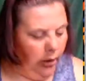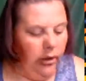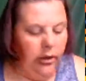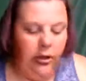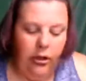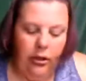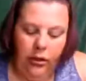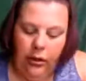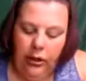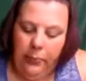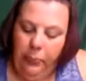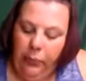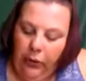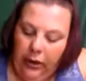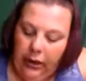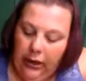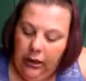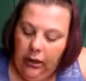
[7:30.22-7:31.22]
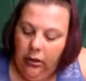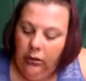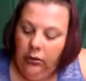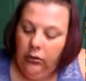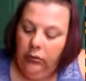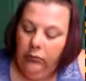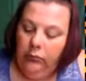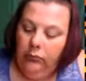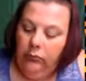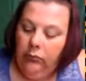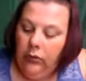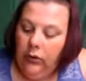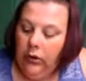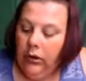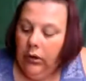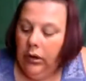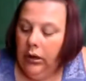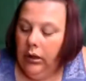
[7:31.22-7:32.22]
Let's use this pretty
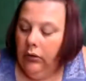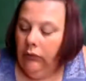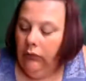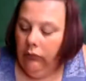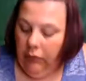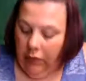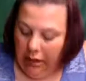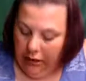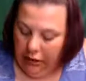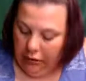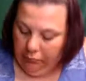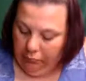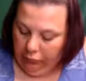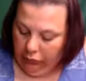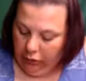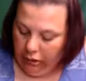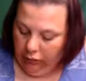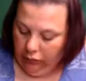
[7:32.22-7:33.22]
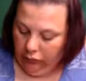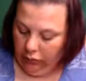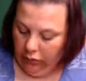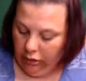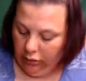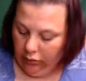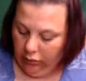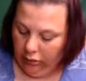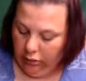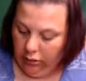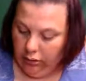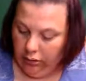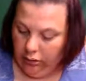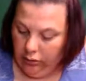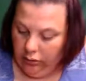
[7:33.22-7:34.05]
reddish brown color.